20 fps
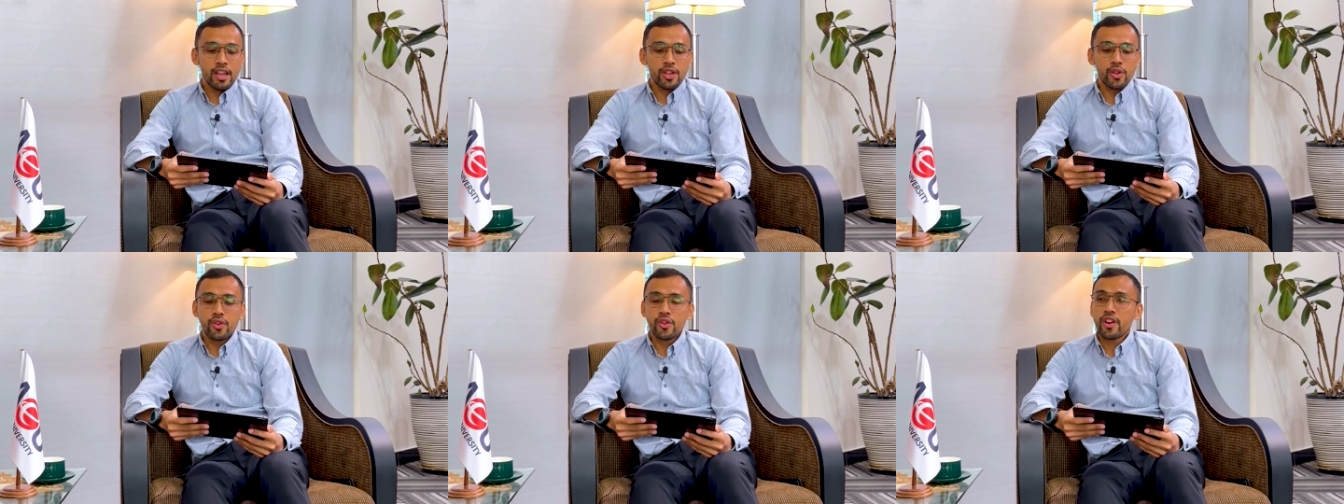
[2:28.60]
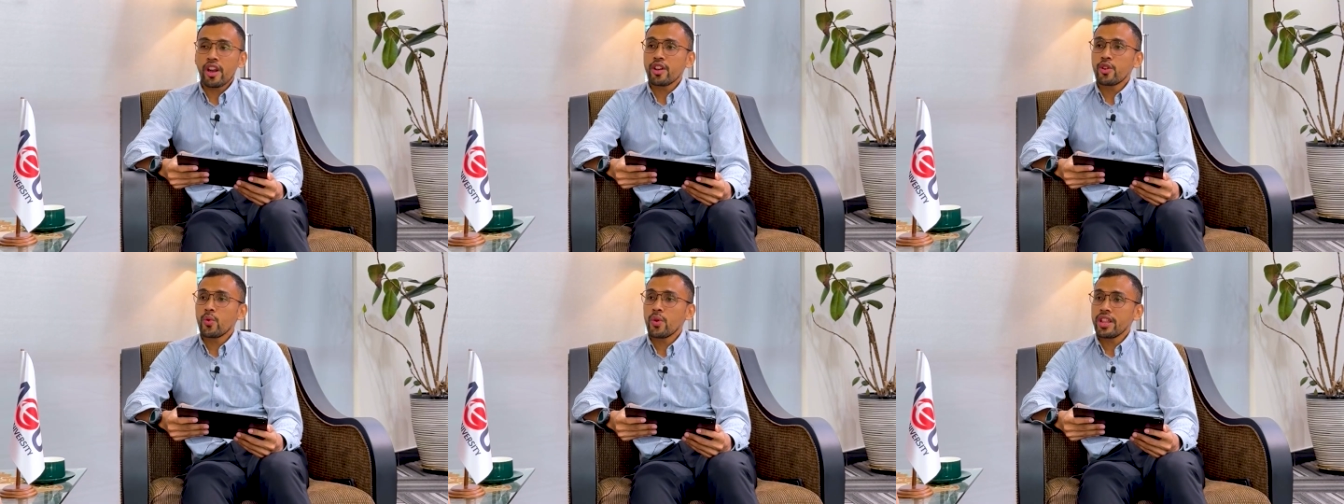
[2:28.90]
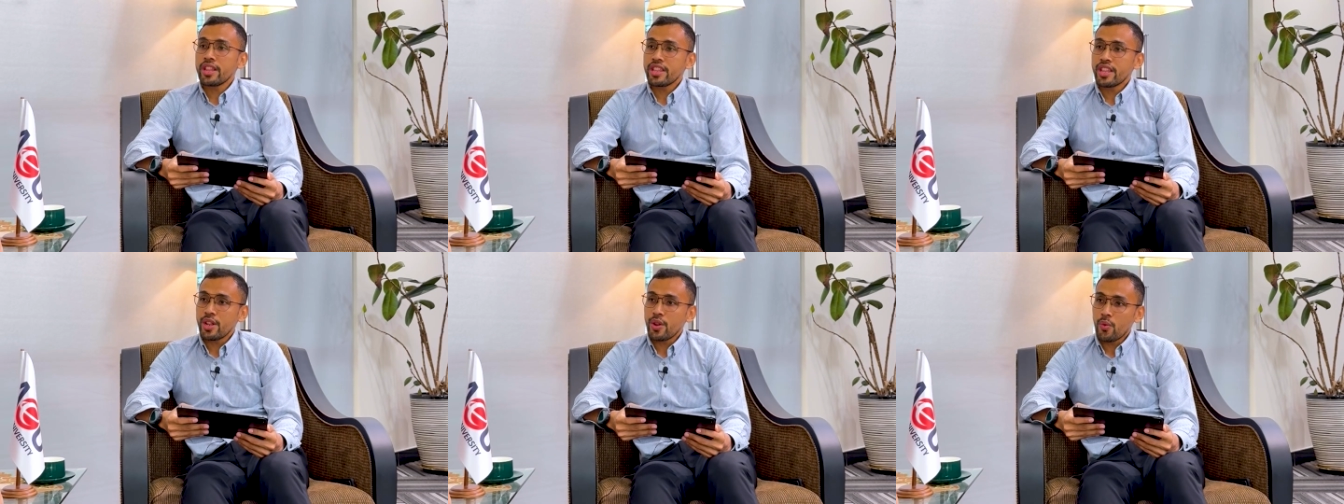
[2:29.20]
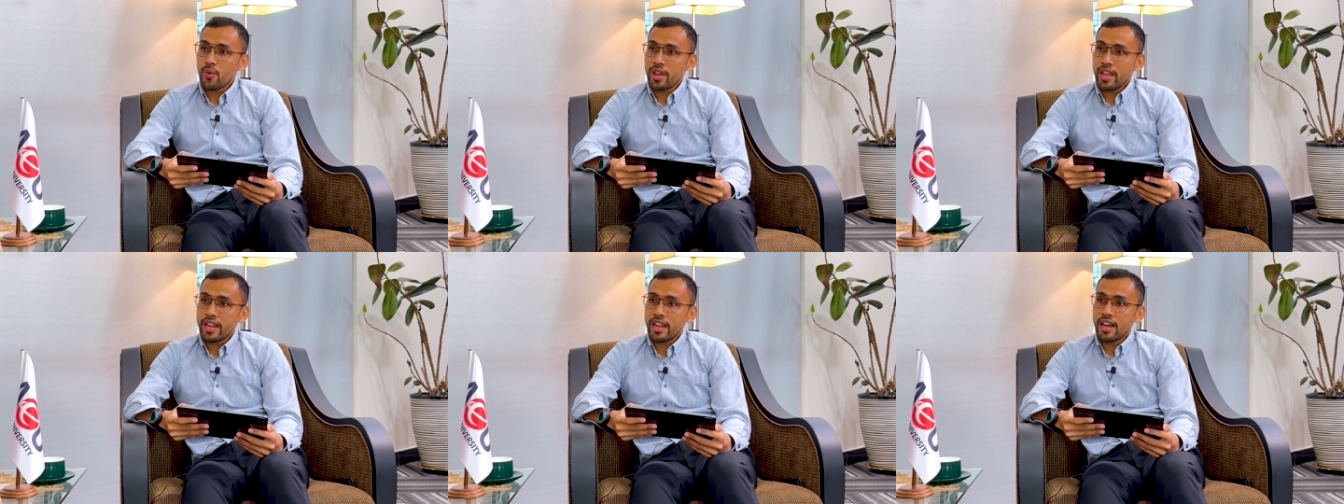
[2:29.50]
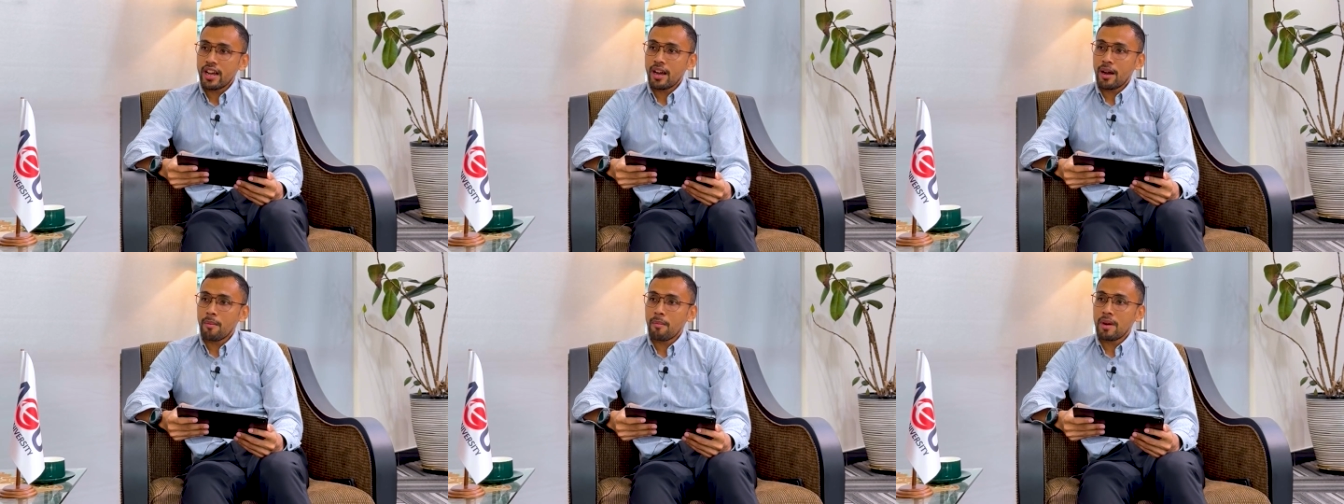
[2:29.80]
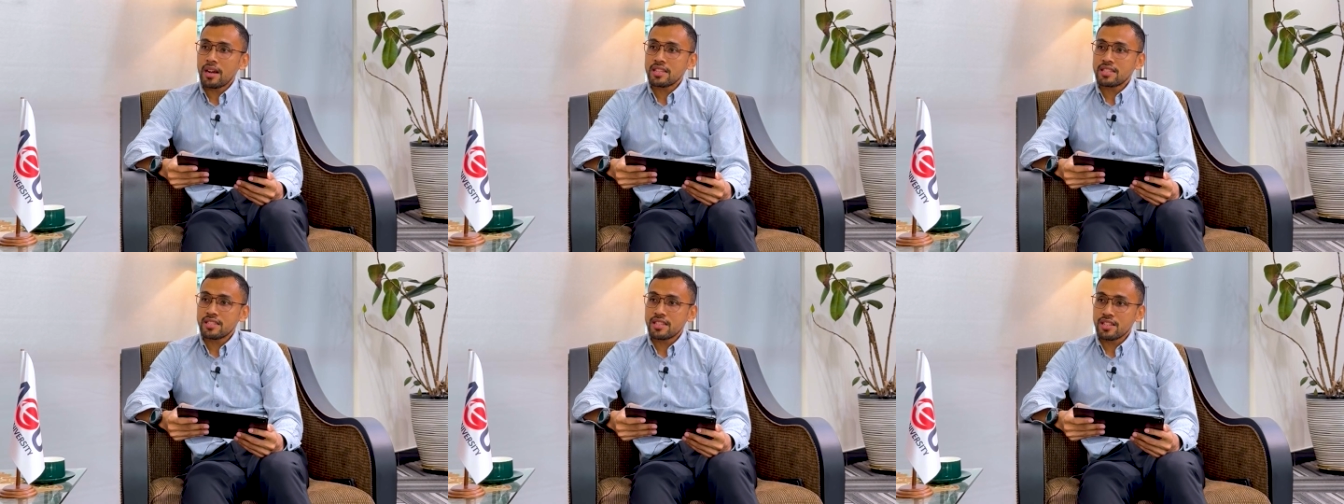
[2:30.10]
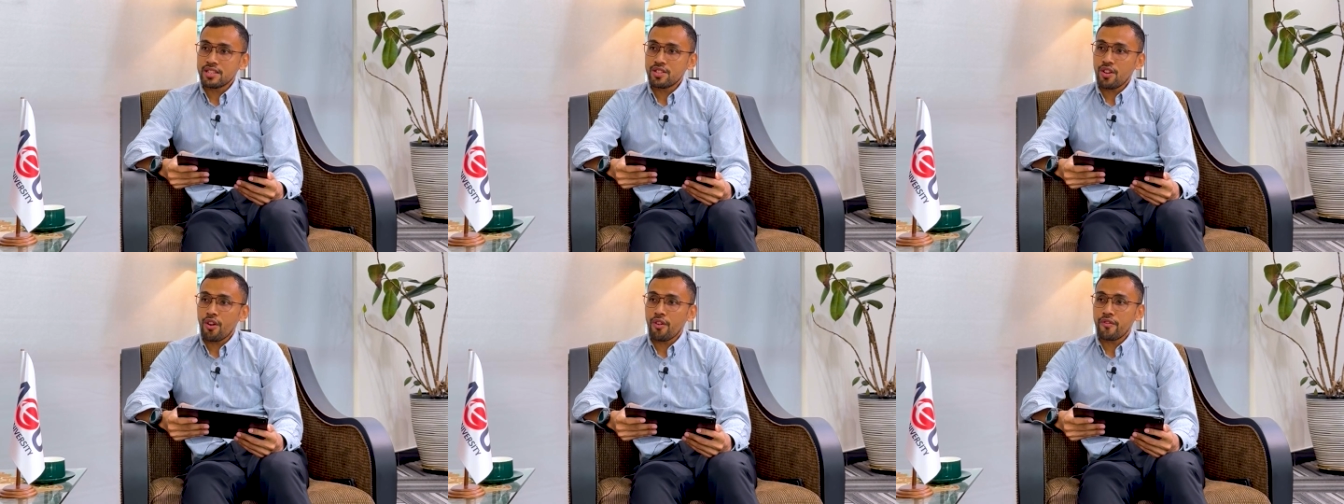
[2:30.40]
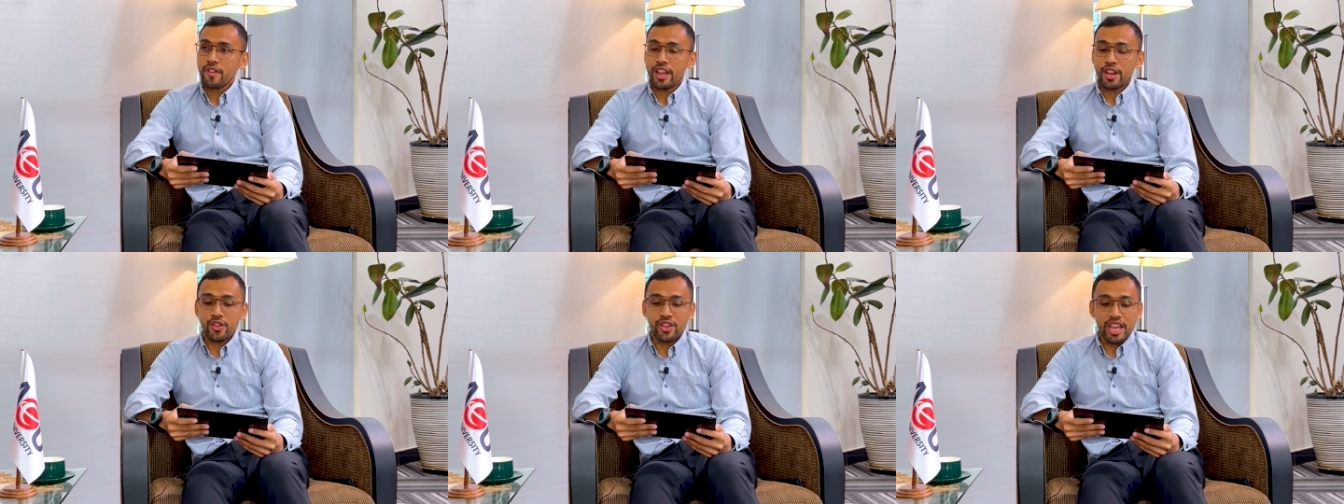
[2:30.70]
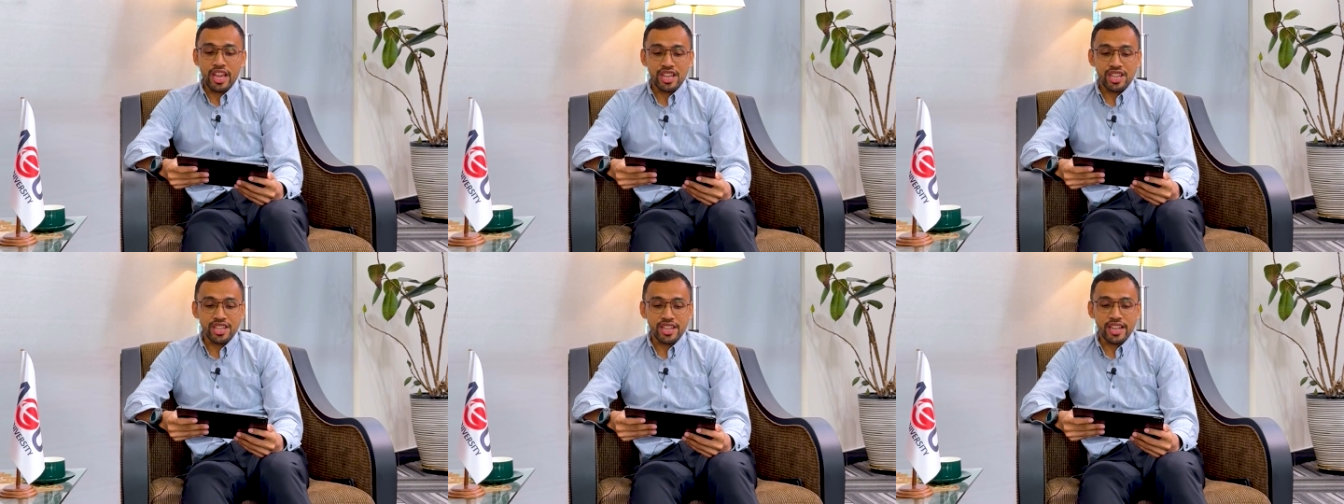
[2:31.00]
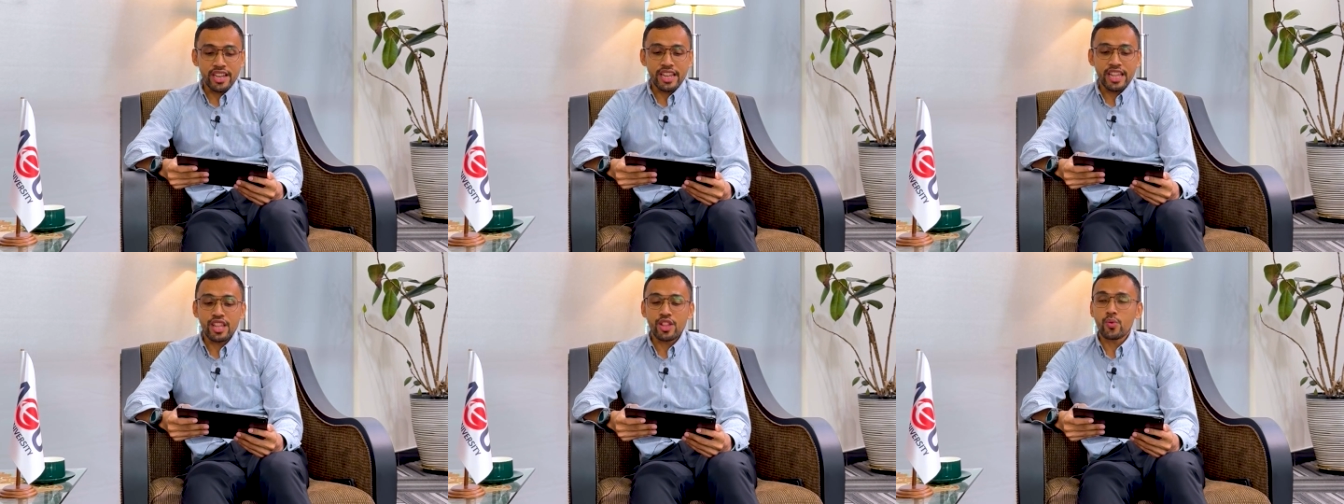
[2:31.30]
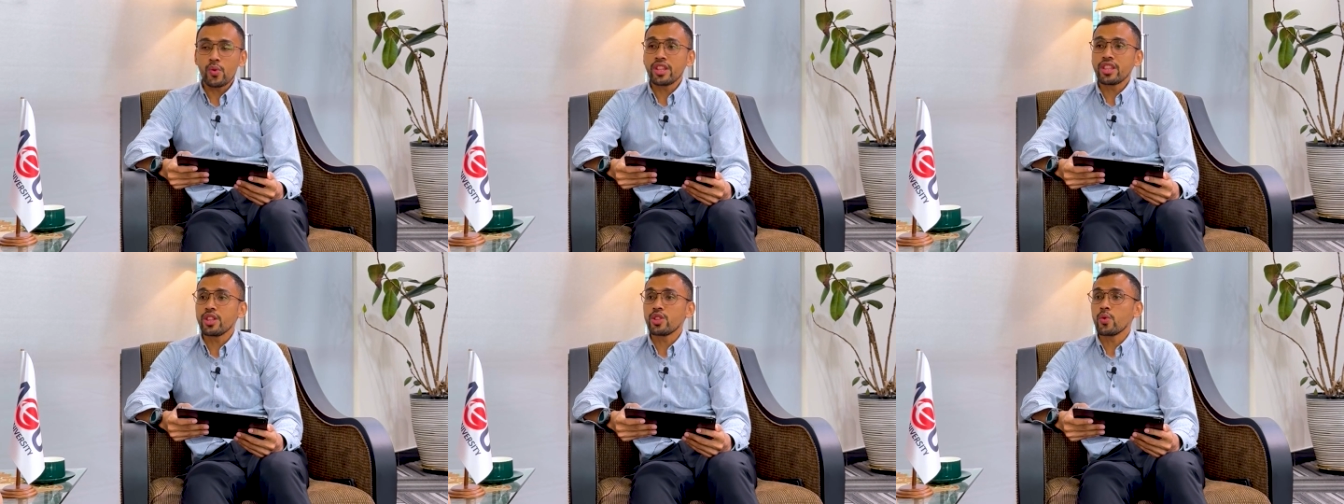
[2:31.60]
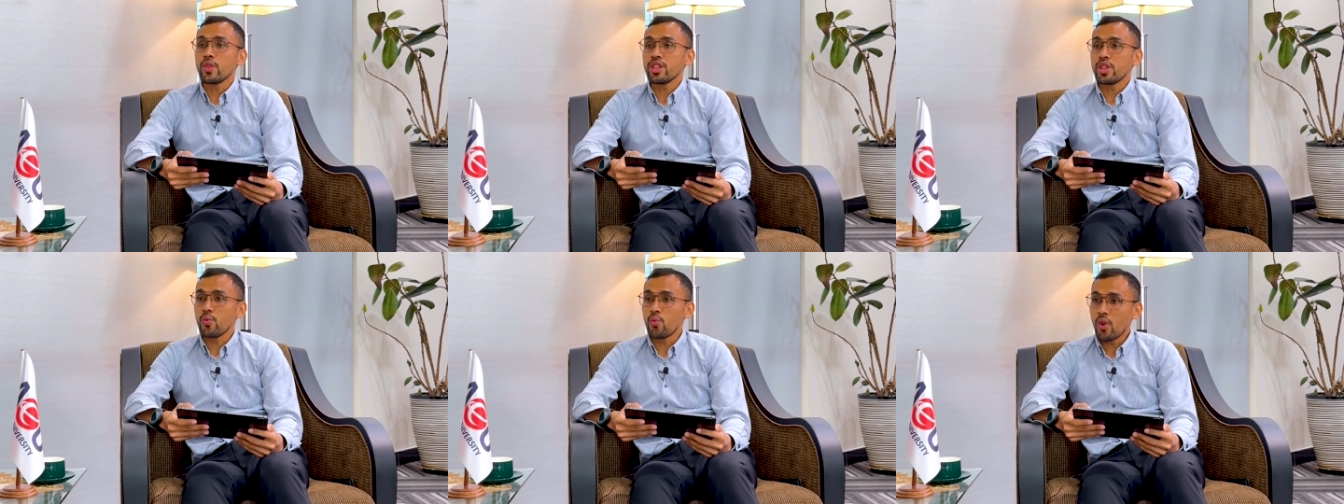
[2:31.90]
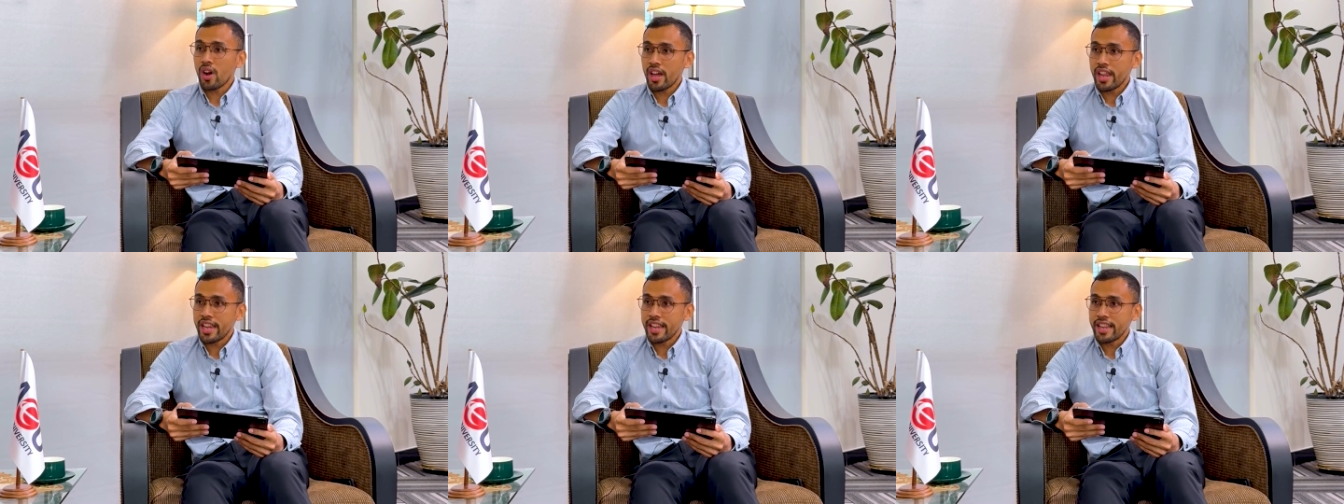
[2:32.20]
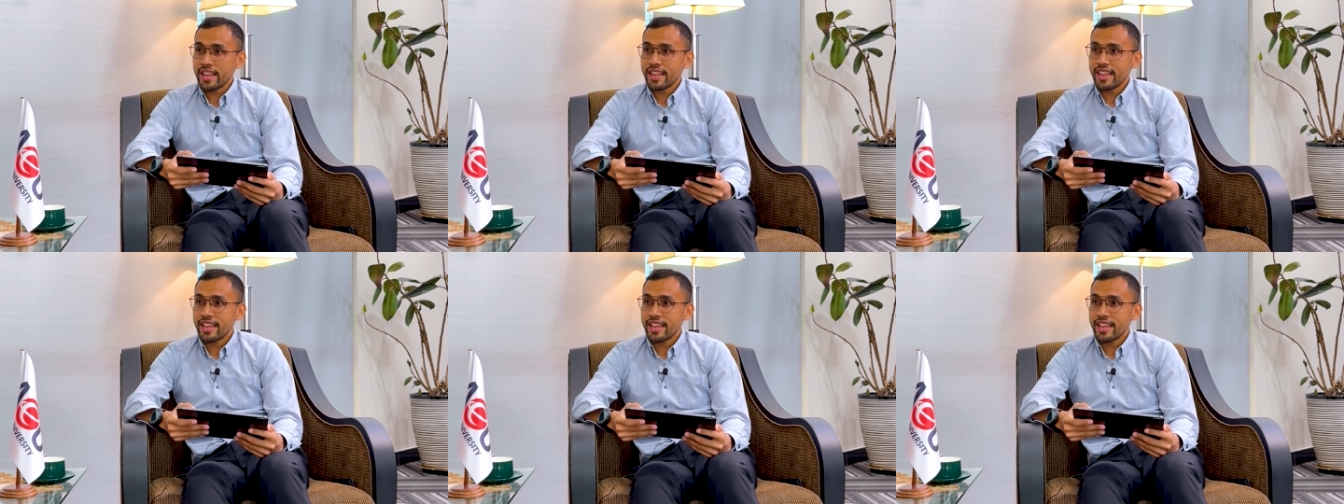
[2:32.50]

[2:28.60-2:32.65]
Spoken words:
You graduated with a Masters of Education in 2021,